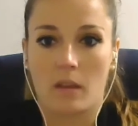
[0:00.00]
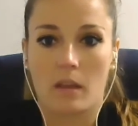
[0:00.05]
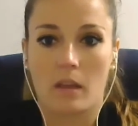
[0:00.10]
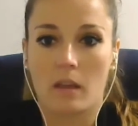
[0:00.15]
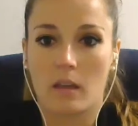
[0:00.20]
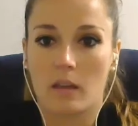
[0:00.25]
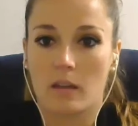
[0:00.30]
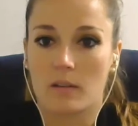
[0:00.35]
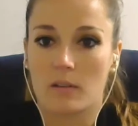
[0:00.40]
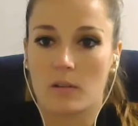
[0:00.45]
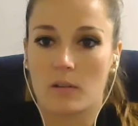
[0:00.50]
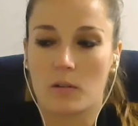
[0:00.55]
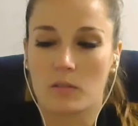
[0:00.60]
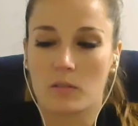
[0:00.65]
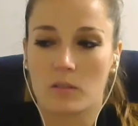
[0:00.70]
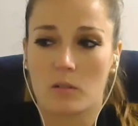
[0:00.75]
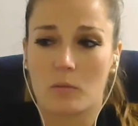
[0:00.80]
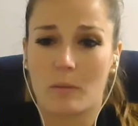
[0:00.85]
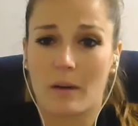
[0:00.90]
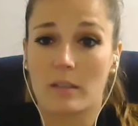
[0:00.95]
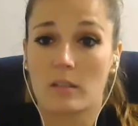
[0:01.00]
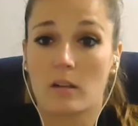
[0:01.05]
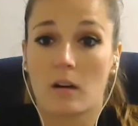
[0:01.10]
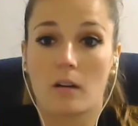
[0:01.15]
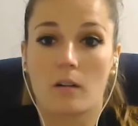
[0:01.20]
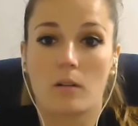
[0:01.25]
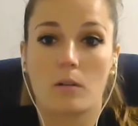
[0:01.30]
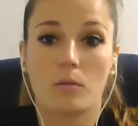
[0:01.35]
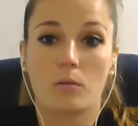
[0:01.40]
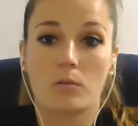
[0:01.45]
and also my
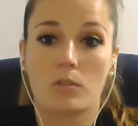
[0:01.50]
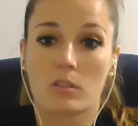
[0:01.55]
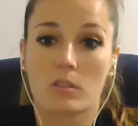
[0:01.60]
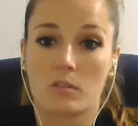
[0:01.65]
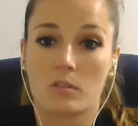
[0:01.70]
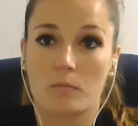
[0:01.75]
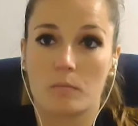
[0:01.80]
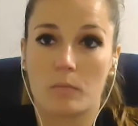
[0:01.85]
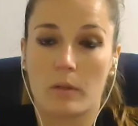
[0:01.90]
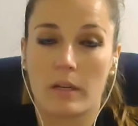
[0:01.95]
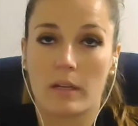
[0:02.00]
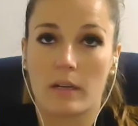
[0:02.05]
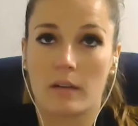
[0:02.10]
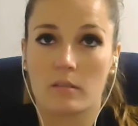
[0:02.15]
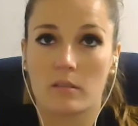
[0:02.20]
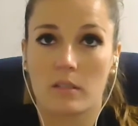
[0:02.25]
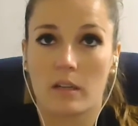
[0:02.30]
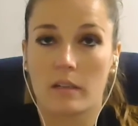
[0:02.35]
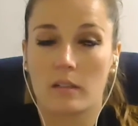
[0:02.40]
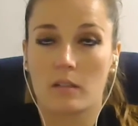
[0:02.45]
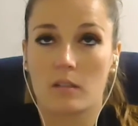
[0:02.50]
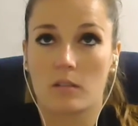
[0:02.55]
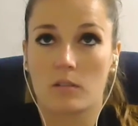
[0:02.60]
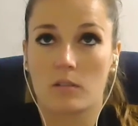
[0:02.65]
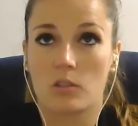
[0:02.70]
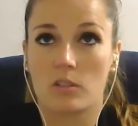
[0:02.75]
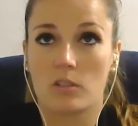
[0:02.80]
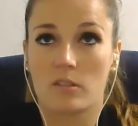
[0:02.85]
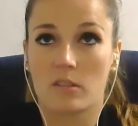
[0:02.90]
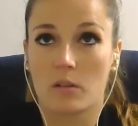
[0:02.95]
dog who just played outside
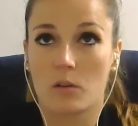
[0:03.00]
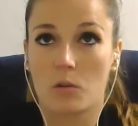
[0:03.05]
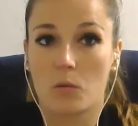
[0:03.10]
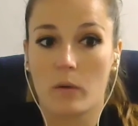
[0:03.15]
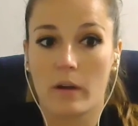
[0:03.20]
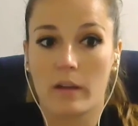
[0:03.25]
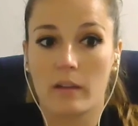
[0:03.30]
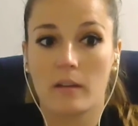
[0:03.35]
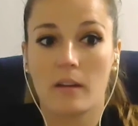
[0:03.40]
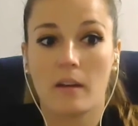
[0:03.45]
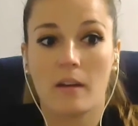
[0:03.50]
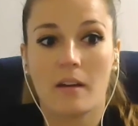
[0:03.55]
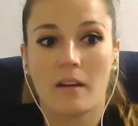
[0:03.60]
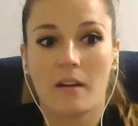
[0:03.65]
because she's a little wet.